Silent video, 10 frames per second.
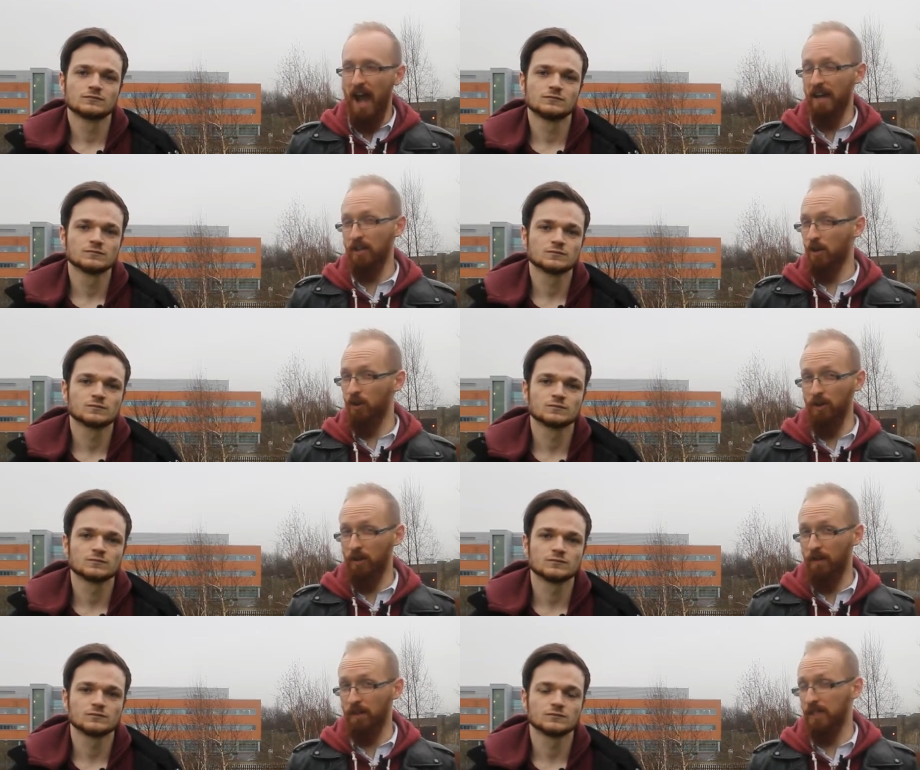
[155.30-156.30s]
Speaker 1: I didn't go to
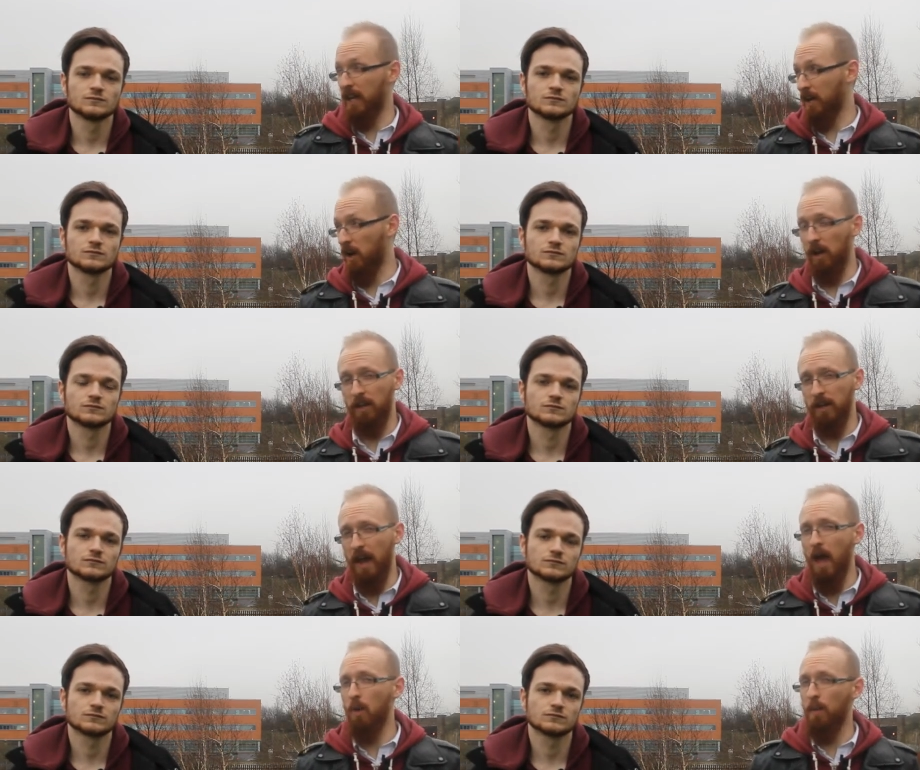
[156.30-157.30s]
university like Carl did.
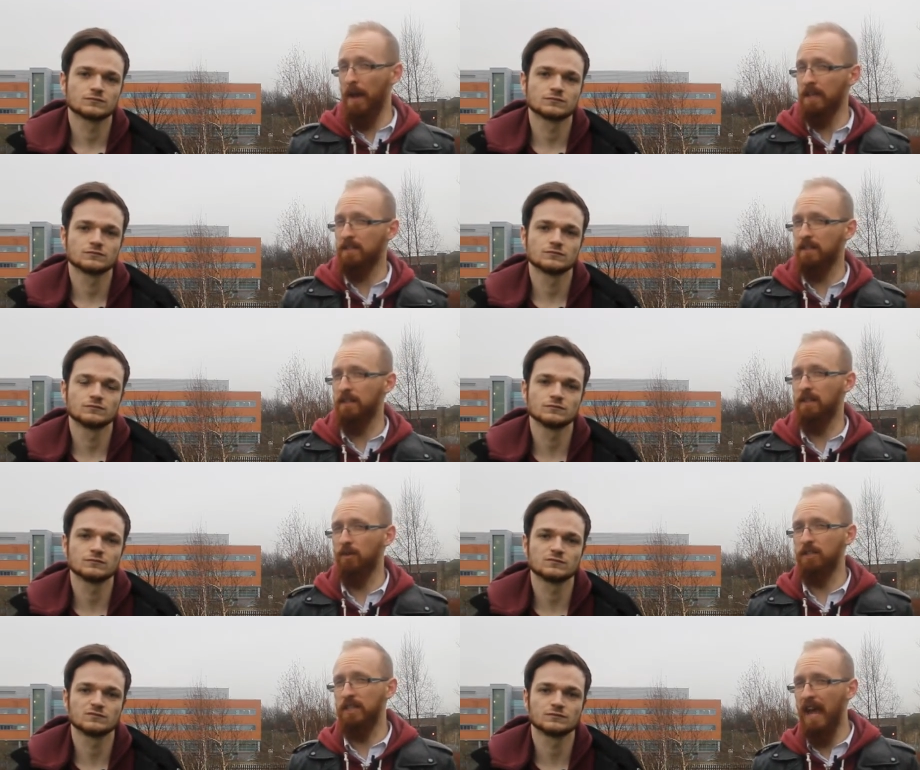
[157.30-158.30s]
I wasted
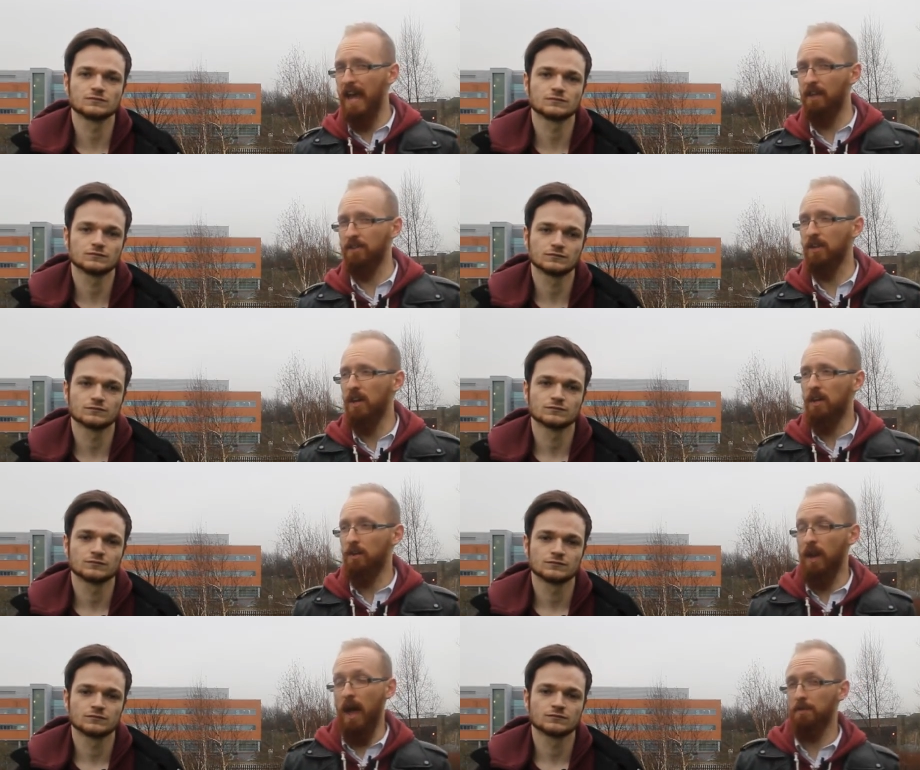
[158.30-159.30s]
those years
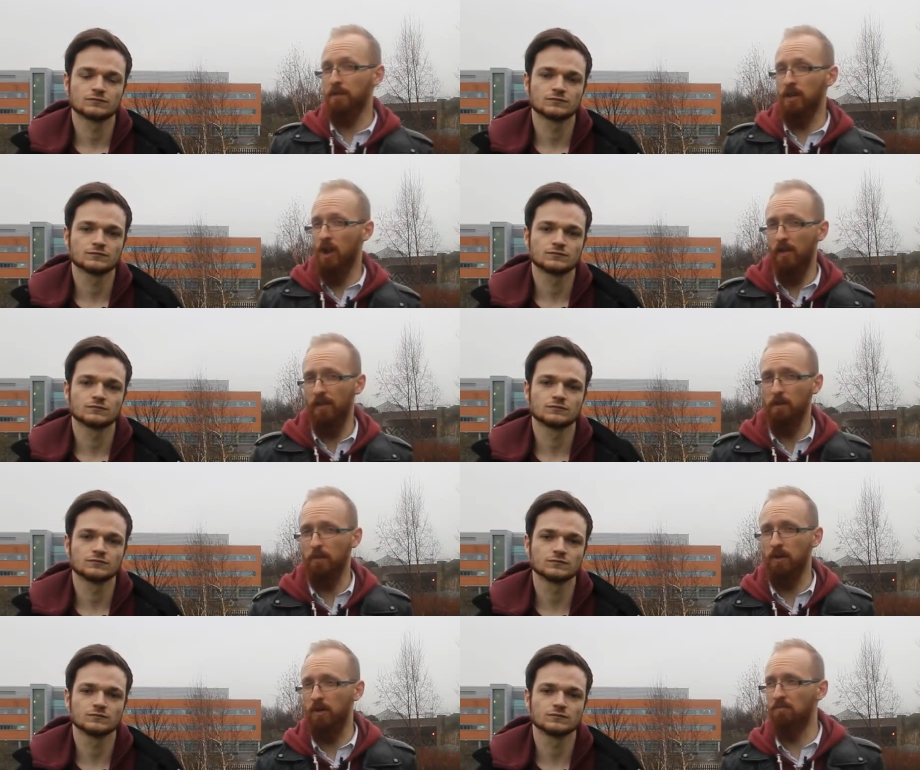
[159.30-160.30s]
doing absolutely nothing
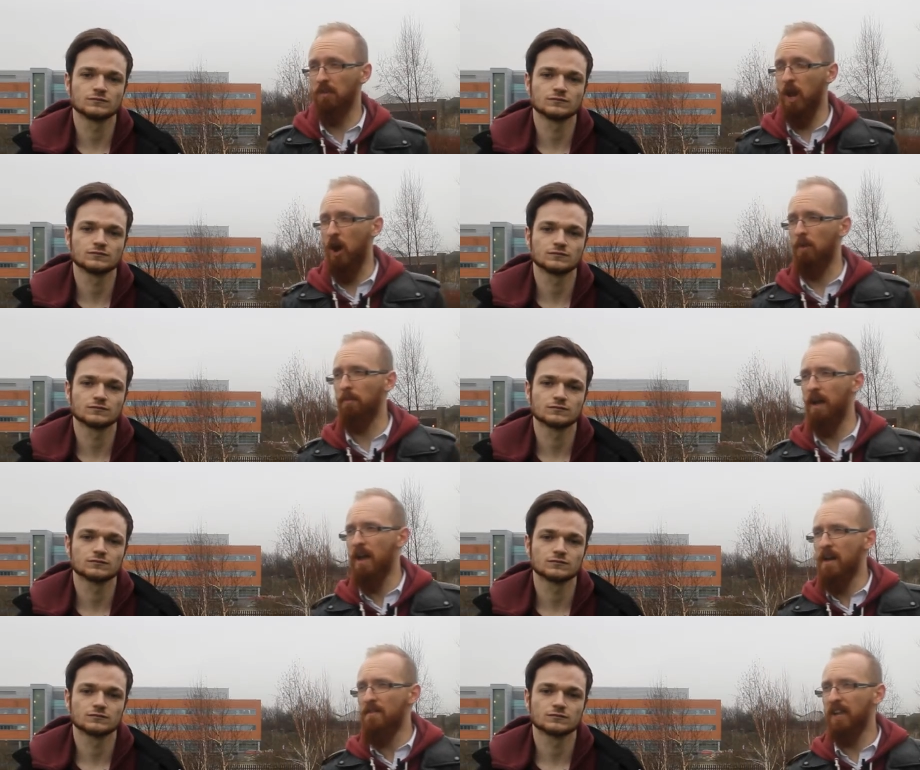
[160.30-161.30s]
but, you know,
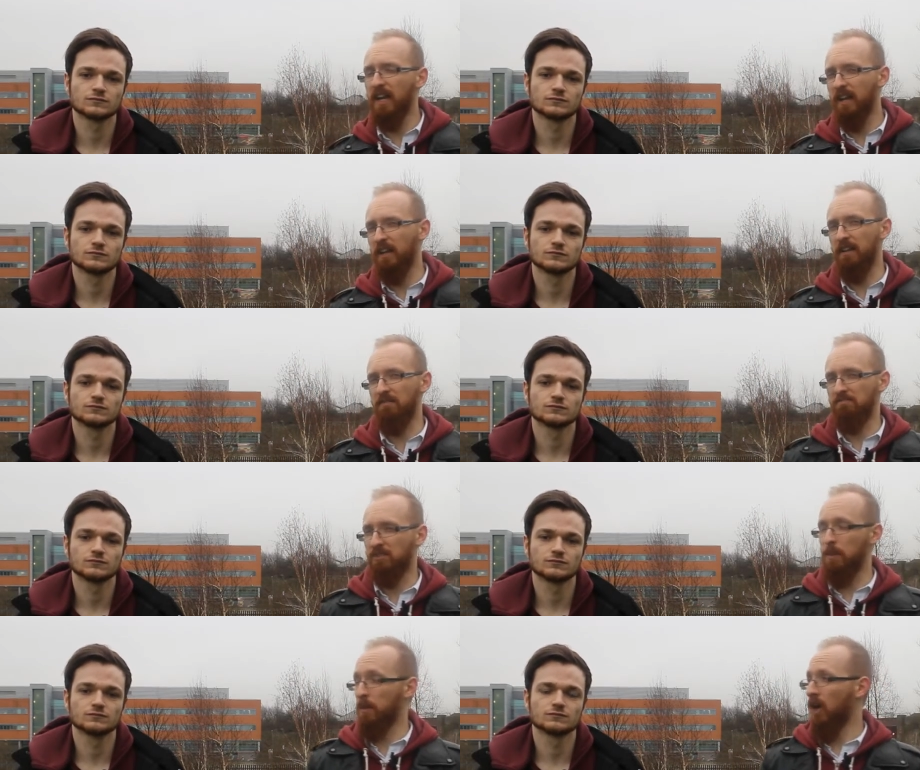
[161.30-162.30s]
feeling,
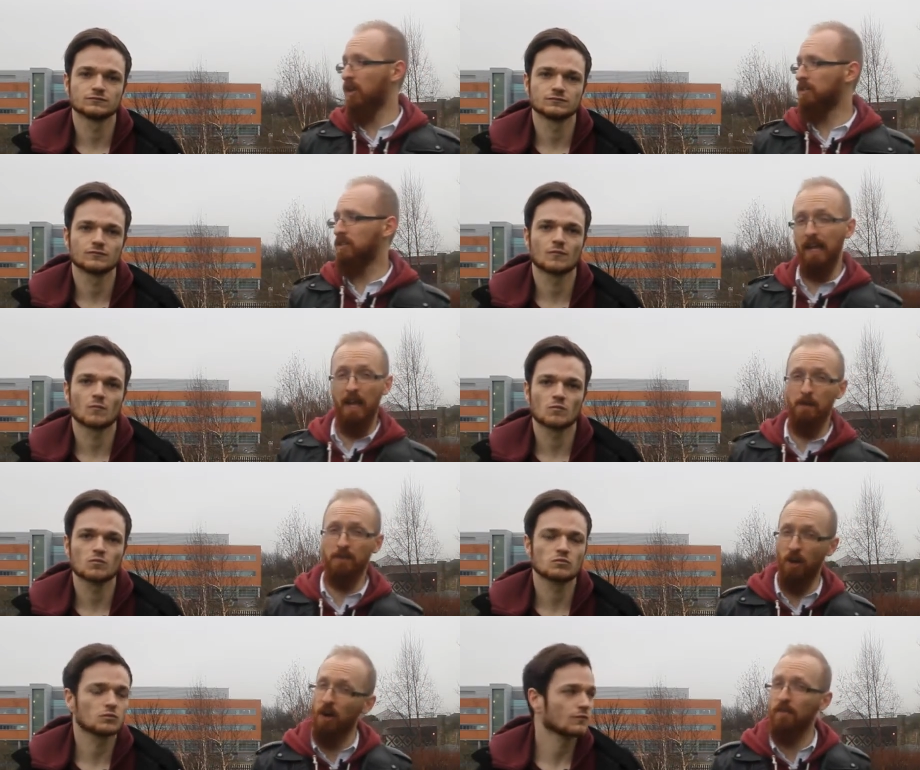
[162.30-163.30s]
to be honest, a little
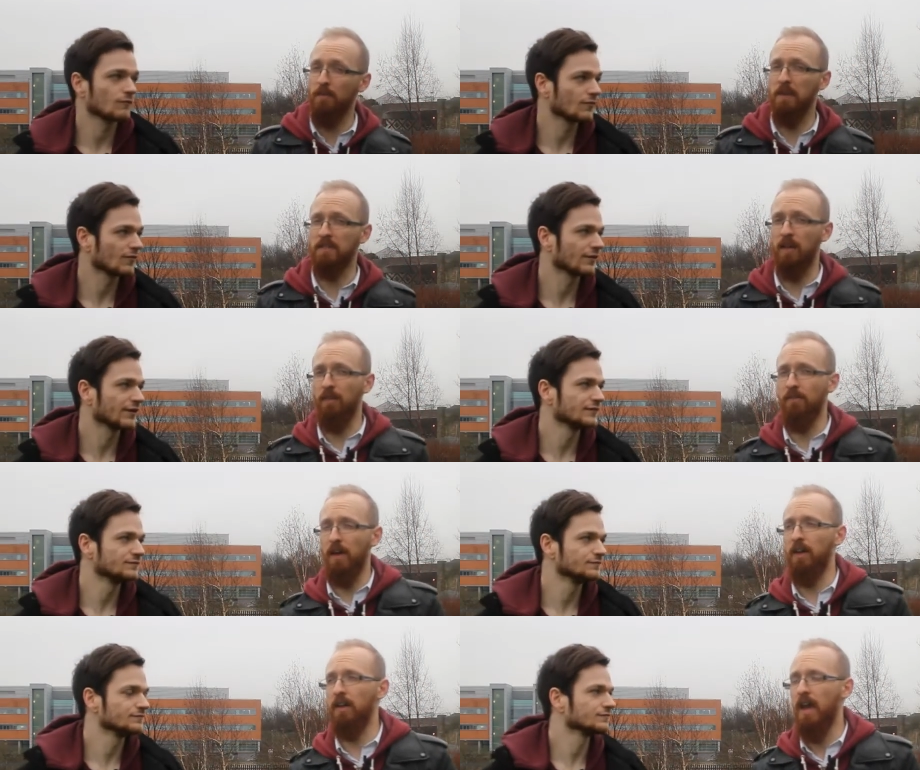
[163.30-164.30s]
bit sorry for myself
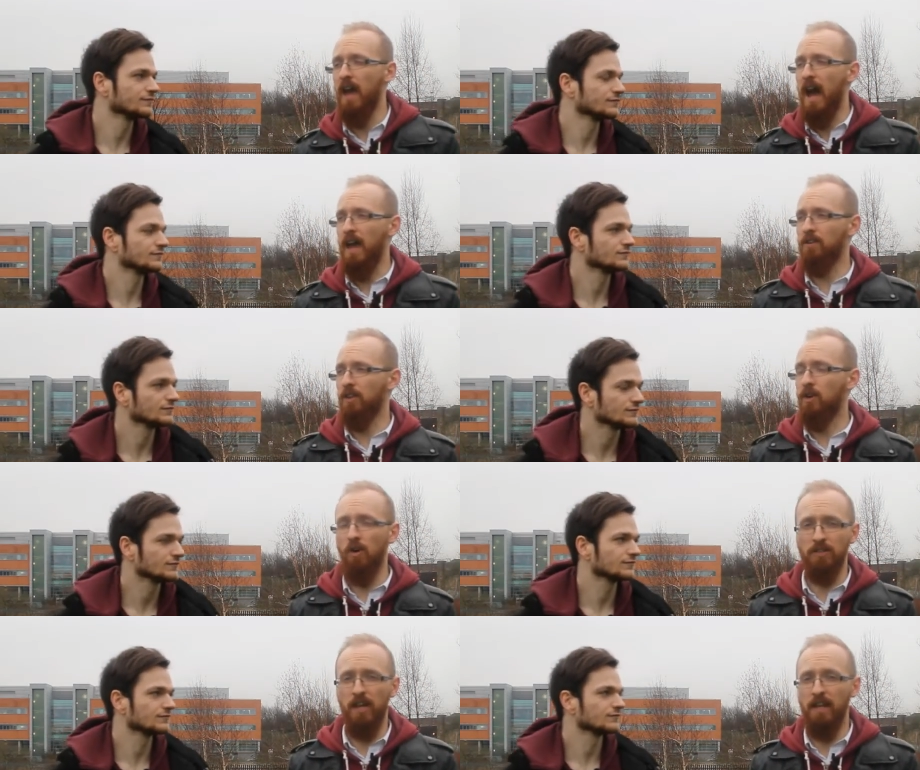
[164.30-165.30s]
that I'd done a
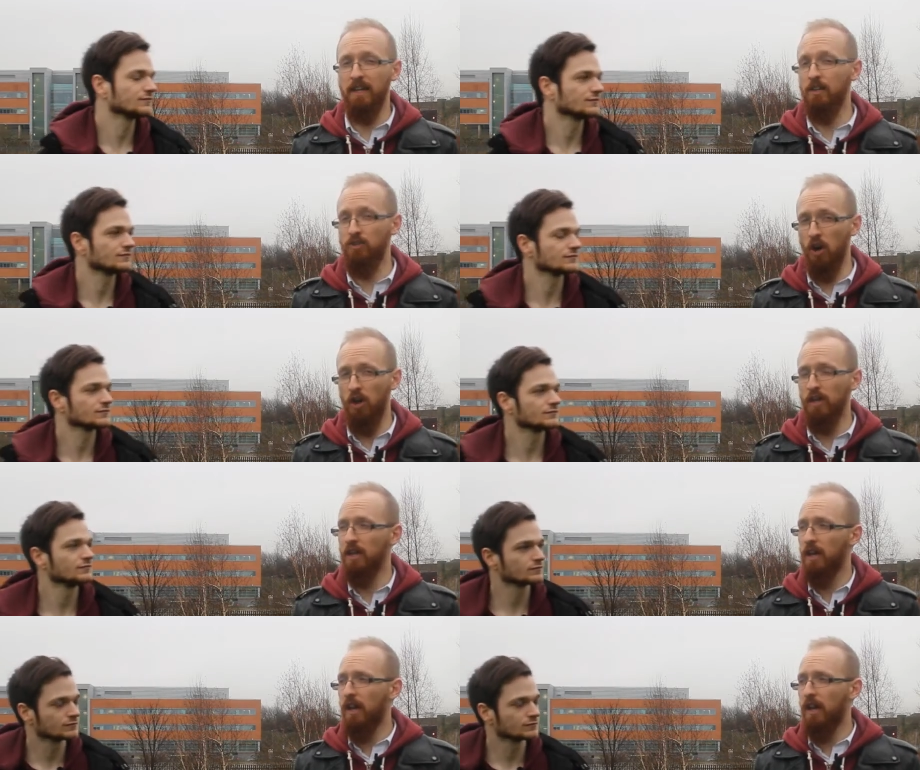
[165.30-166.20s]
course that I didn't enjoy.